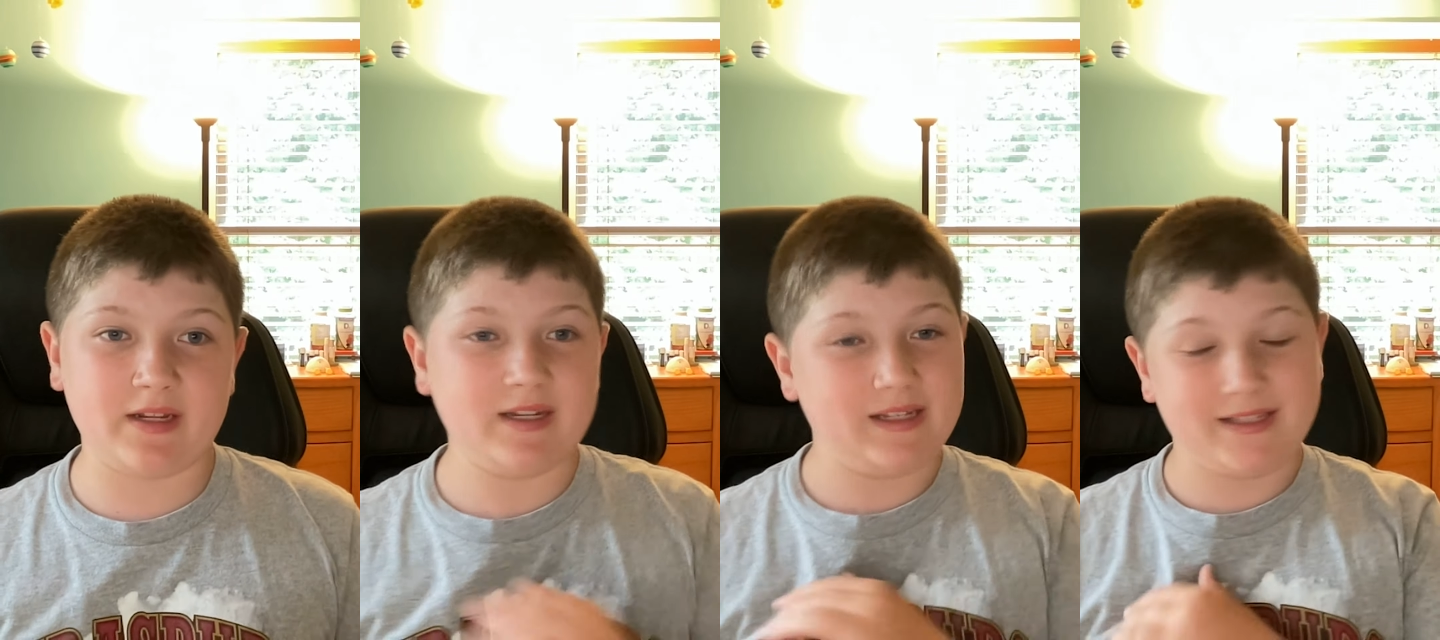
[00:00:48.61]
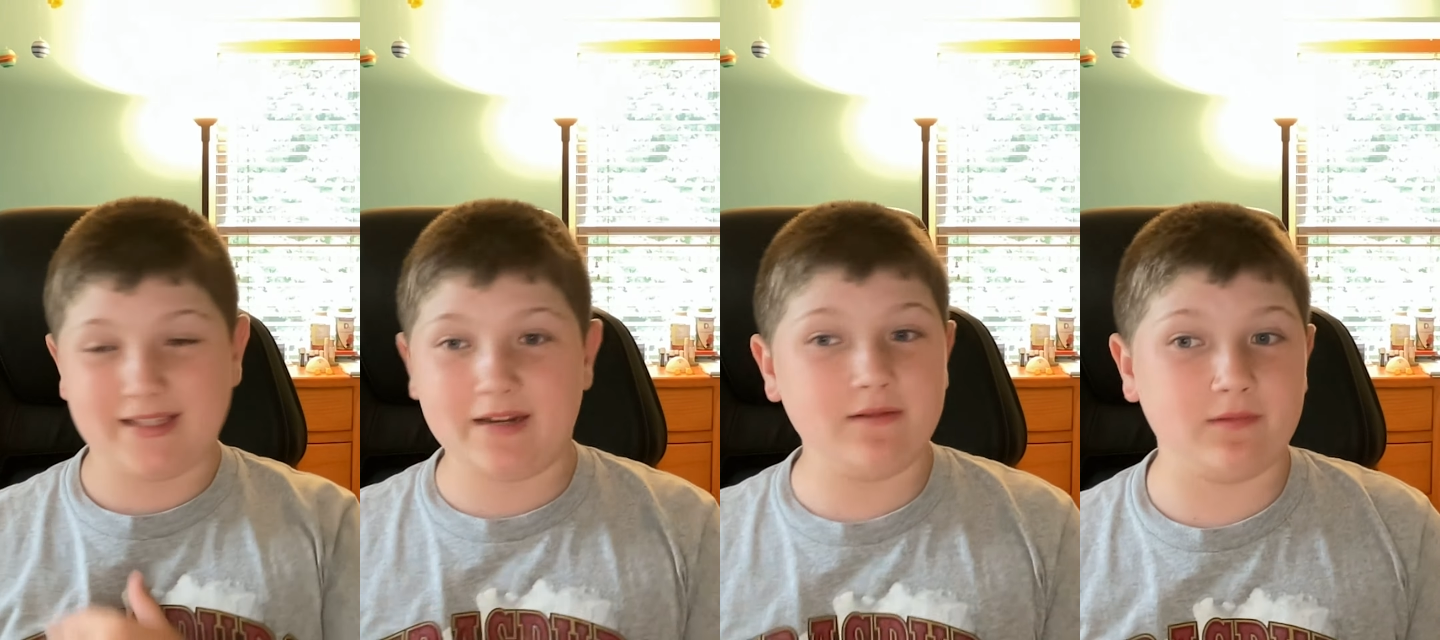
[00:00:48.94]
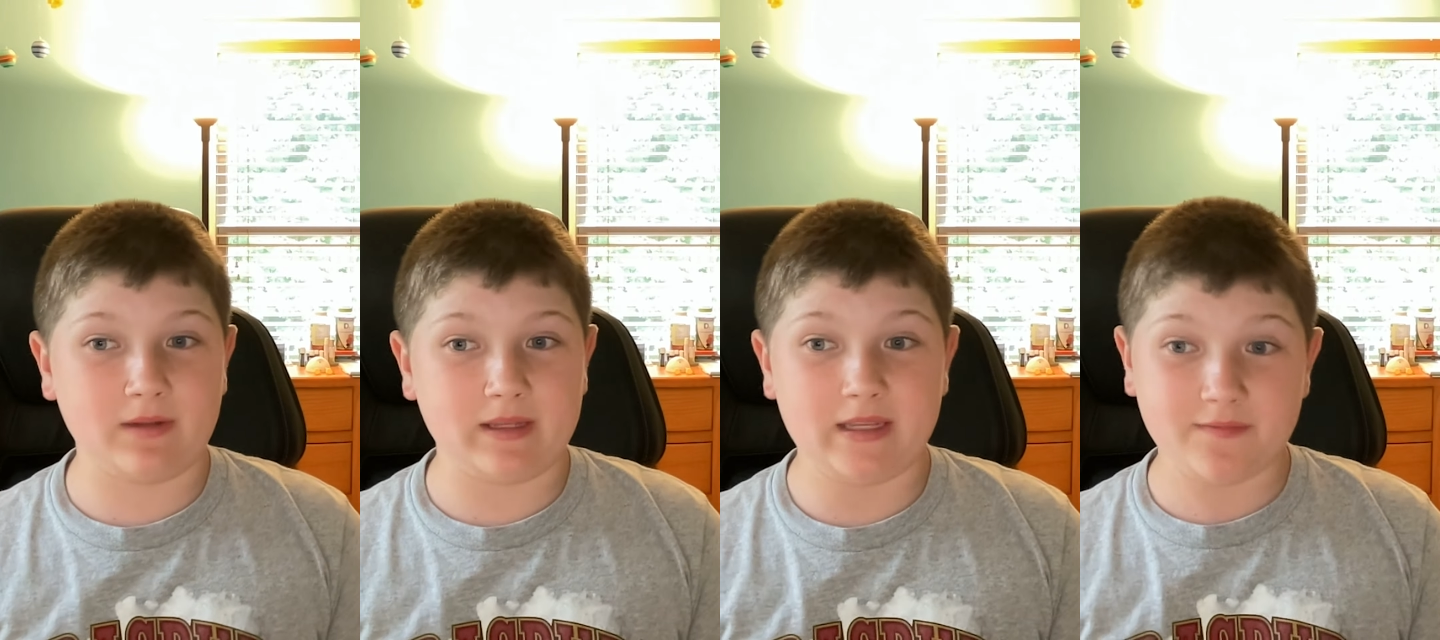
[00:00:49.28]
and it didn't
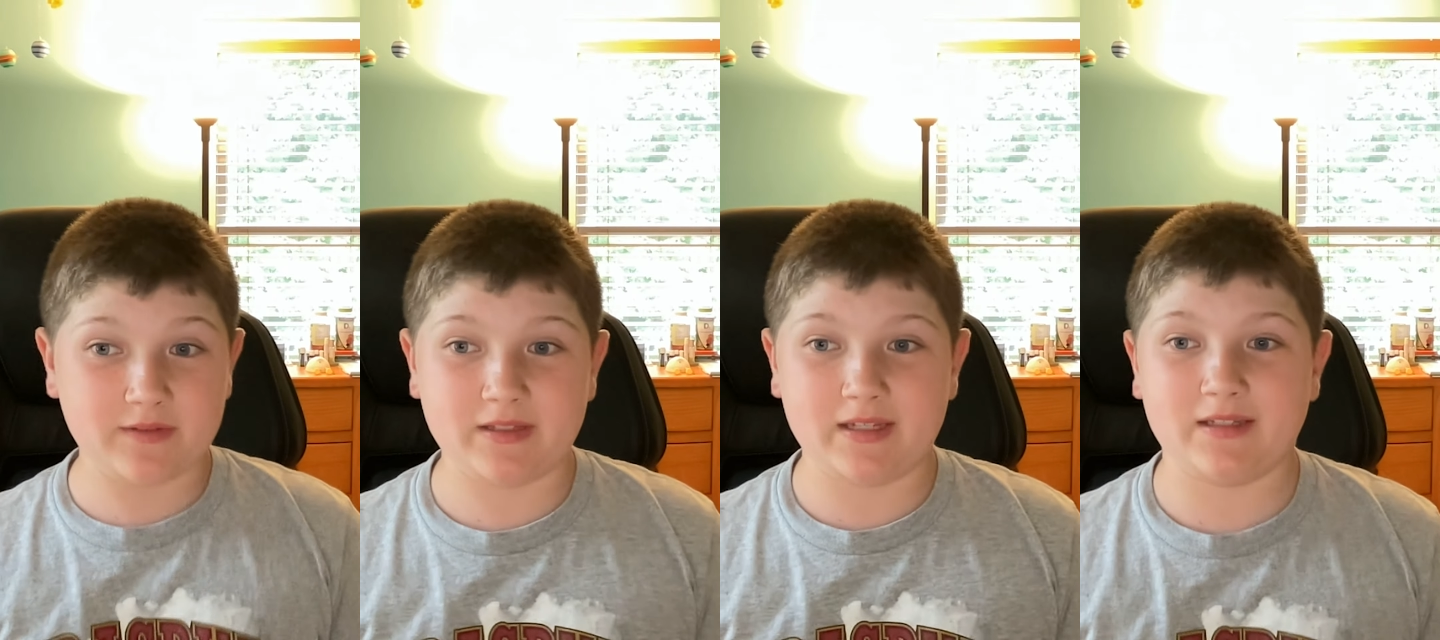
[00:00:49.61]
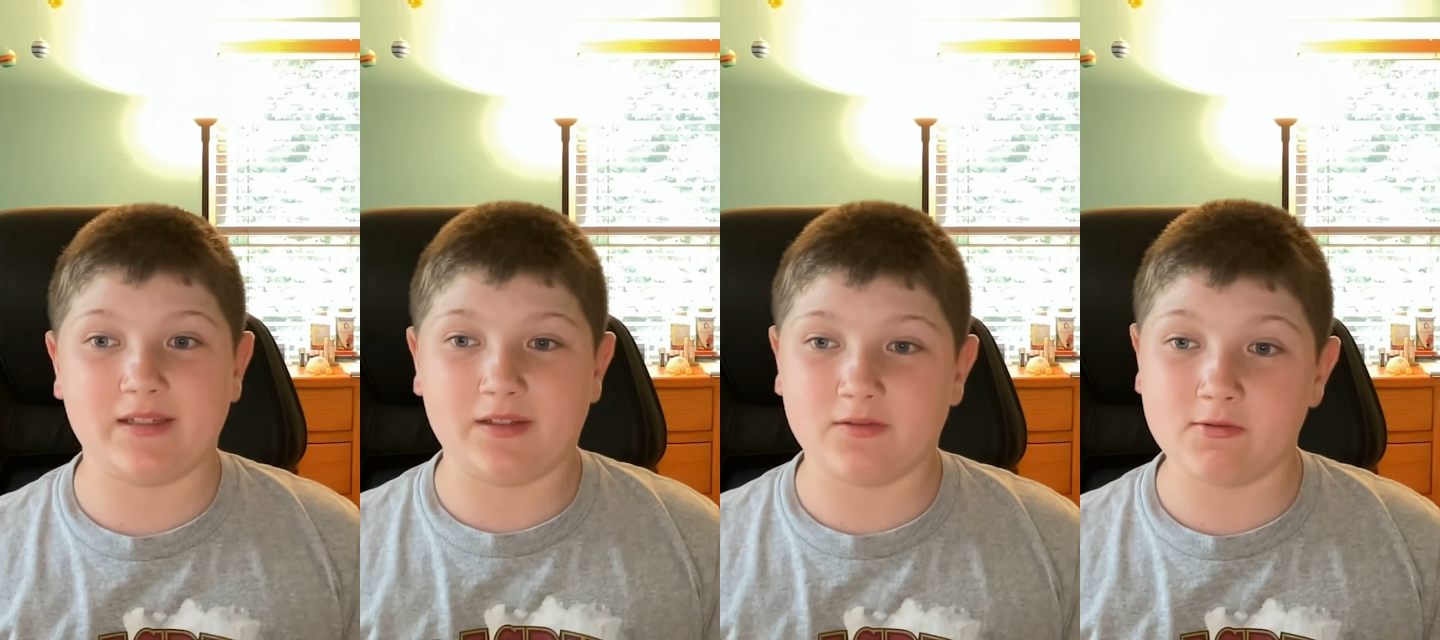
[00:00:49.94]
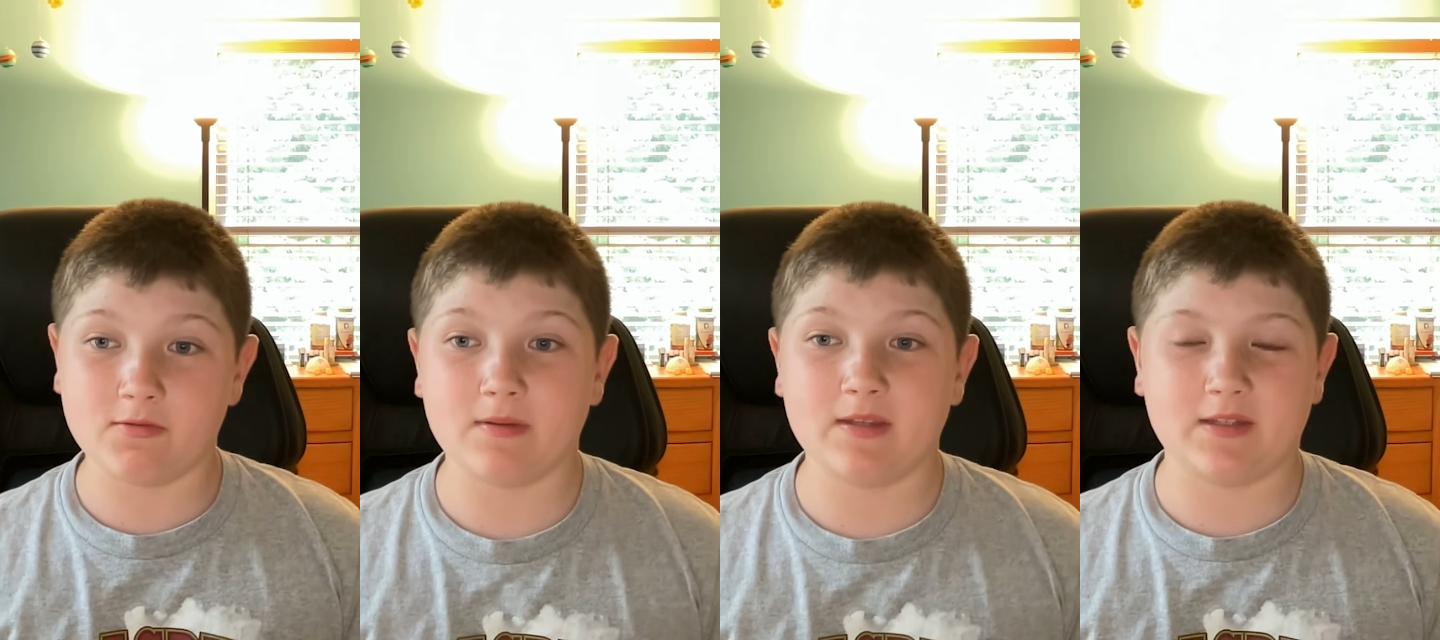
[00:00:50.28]
even taste like
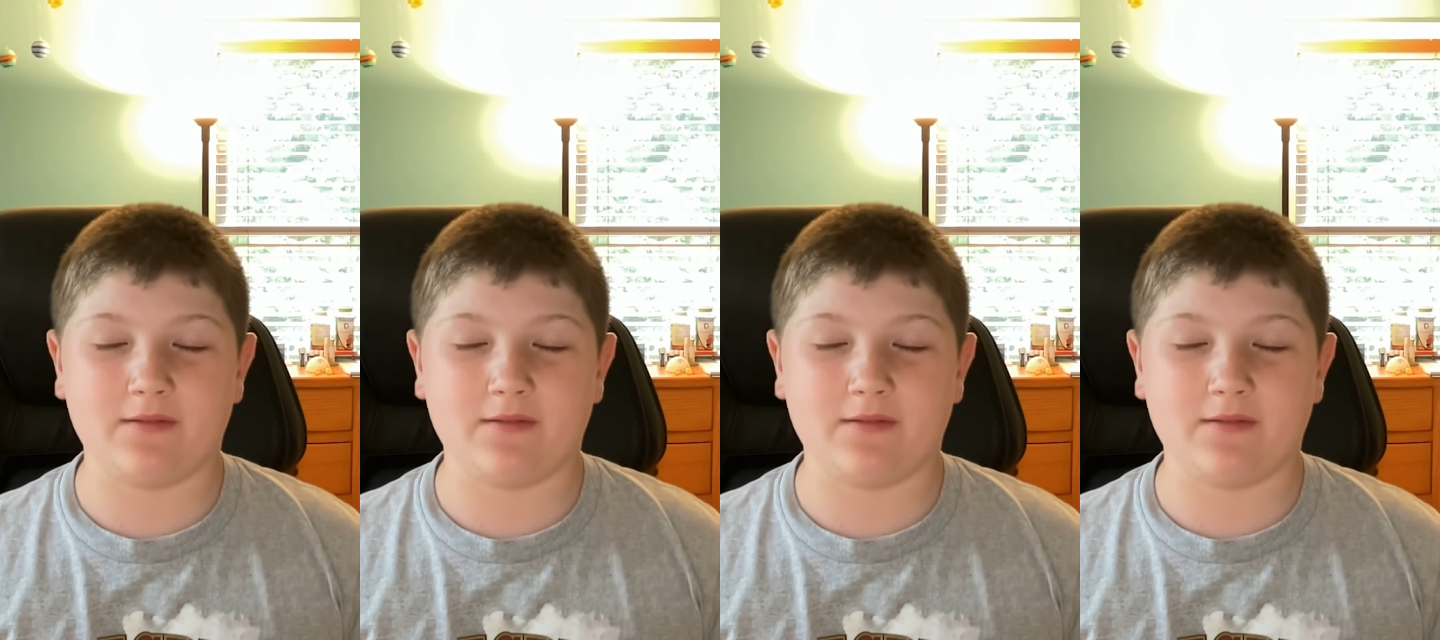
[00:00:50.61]
toothpaste.